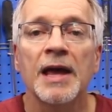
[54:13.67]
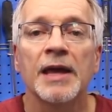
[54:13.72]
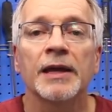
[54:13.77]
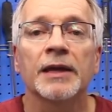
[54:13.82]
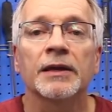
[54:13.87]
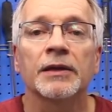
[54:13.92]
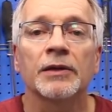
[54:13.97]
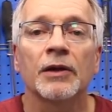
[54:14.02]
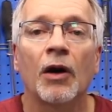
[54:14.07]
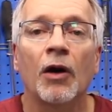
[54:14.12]
it
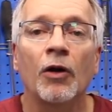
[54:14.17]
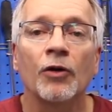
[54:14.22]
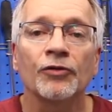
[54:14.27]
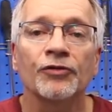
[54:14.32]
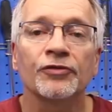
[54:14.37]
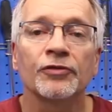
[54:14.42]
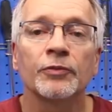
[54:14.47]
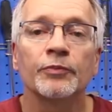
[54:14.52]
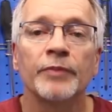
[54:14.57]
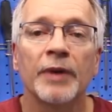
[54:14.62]
can
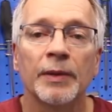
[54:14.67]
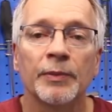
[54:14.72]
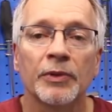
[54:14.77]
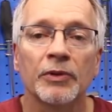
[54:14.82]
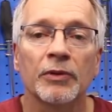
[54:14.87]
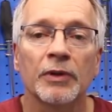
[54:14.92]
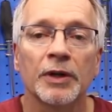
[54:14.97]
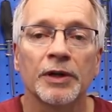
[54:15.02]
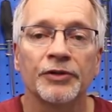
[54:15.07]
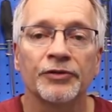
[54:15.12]
also
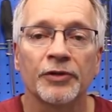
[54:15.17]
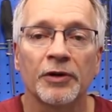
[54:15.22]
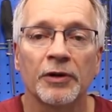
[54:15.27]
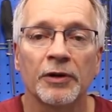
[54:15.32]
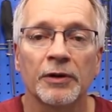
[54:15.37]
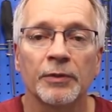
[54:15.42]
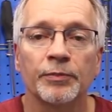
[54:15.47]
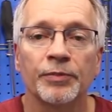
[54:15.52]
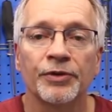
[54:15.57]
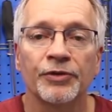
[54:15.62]
memorize
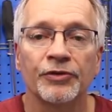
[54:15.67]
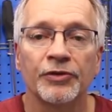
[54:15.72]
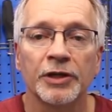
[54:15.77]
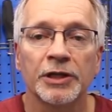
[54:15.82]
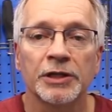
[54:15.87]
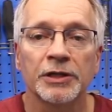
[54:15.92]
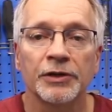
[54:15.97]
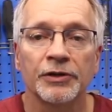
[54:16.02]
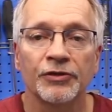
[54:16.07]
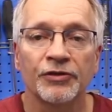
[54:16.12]
arm
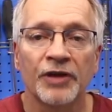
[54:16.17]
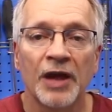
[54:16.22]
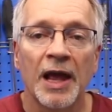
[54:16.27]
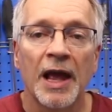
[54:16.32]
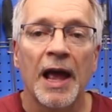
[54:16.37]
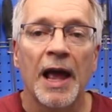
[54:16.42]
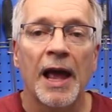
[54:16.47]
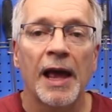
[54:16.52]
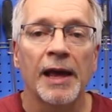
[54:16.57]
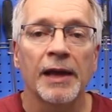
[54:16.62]
positions
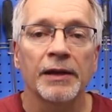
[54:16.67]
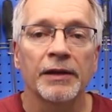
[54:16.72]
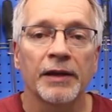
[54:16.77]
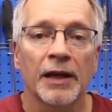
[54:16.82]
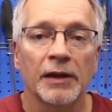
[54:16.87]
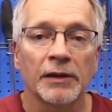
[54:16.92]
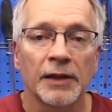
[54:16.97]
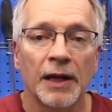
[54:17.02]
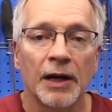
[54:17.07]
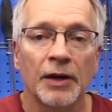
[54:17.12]
and
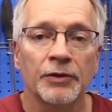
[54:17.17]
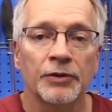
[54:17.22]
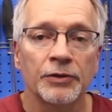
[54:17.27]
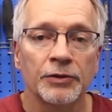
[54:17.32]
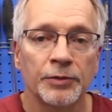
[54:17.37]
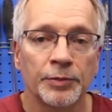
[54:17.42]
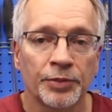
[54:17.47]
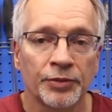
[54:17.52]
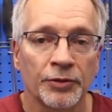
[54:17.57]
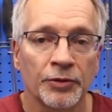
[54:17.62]
allow you
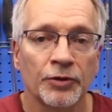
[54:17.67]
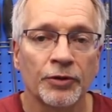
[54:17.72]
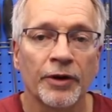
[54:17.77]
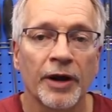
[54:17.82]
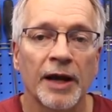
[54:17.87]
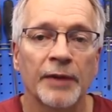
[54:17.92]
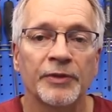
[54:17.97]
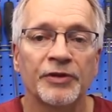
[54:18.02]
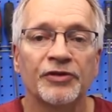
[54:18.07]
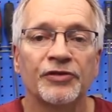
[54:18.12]
to
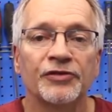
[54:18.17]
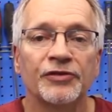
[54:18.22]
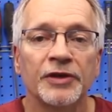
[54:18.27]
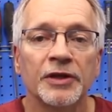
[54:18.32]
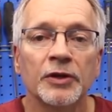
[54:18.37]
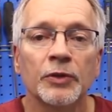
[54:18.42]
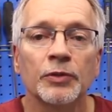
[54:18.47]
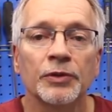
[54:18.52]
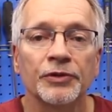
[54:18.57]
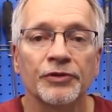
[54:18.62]
program a
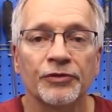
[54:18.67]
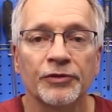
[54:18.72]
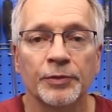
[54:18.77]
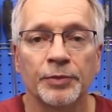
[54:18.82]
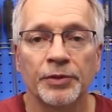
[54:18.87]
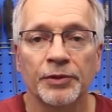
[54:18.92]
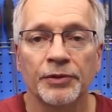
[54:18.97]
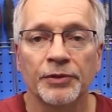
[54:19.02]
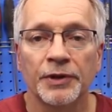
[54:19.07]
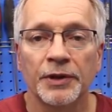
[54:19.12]
sequence to
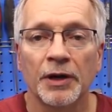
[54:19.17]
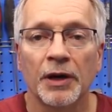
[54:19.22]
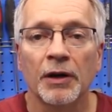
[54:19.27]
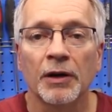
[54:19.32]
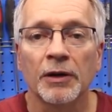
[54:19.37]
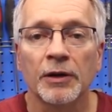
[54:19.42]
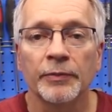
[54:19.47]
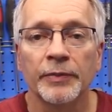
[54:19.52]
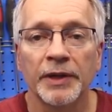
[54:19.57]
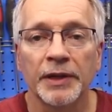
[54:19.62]
put the
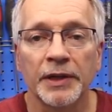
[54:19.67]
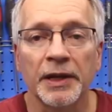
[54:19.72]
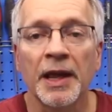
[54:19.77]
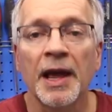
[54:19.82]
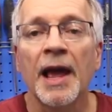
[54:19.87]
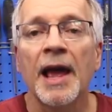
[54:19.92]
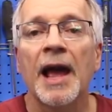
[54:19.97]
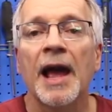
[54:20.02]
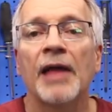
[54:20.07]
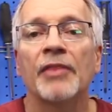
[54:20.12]
arm in.
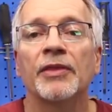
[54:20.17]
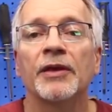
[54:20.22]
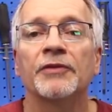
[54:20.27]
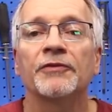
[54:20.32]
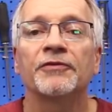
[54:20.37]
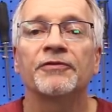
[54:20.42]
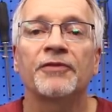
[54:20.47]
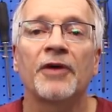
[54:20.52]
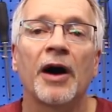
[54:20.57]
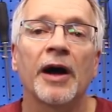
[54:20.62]
And
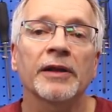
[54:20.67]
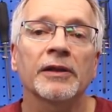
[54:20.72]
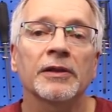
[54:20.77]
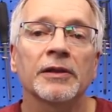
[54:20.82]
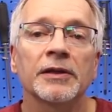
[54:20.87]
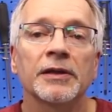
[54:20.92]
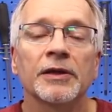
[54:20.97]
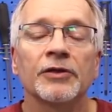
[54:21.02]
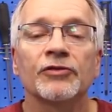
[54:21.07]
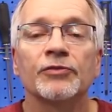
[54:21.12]
then
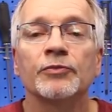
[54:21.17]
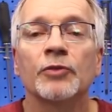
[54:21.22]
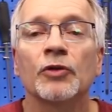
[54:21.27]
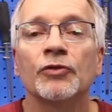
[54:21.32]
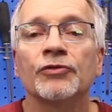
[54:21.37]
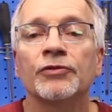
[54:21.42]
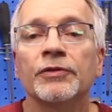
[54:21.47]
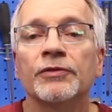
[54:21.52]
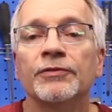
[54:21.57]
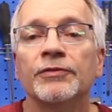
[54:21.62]
finally, as
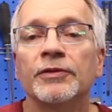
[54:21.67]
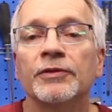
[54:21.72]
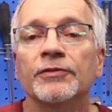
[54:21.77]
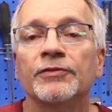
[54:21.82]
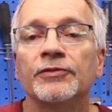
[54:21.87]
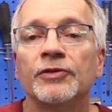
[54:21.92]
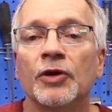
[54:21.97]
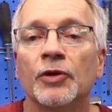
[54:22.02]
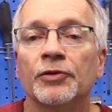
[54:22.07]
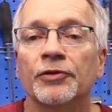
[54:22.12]
most of you
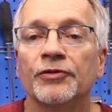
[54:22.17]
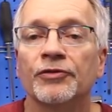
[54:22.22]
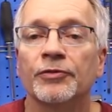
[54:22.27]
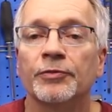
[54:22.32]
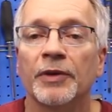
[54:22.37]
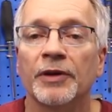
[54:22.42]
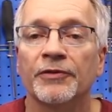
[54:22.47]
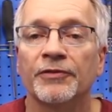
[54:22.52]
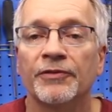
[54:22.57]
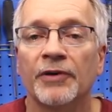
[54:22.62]
have noticed,
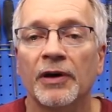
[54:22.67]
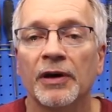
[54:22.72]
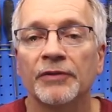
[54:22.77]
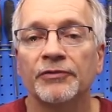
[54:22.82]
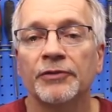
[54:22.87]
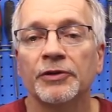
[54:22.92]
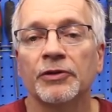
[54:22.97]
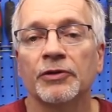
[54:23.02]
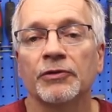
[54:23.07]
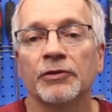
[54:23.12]
my
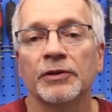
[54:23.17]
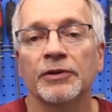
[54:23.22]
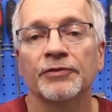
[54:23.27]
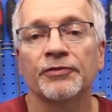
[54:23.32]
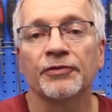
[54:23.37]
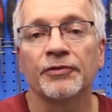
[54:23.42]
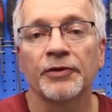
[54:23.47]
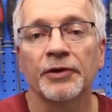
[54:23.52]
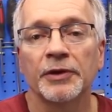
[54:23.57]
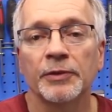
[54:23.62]
five degree of
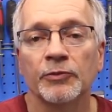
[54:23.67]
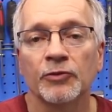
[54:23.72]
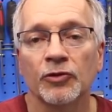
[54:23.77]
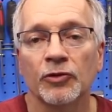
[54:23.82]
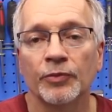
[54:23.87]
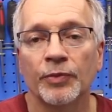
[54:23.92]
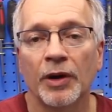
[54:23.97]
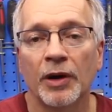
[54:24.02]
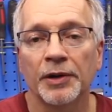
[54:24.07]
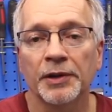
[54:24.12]
freedom
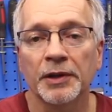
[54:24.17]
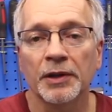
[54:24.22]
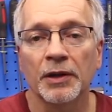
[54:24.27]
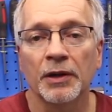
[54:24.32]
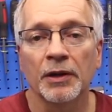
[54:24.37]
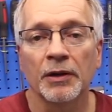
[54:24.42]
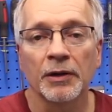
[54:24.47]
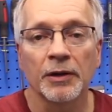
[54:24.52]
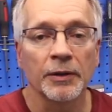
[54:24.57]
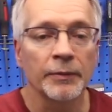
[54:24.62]
robotic
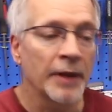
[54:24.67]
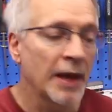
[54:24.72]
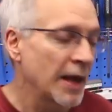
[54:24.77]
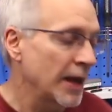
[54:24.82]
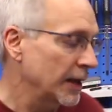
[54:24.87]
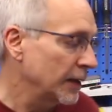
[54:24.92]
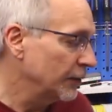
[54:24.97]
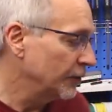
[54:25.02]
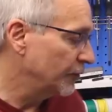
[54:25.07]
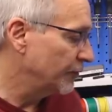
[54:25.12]
arm
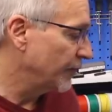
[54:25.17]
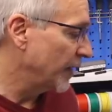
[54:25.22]
is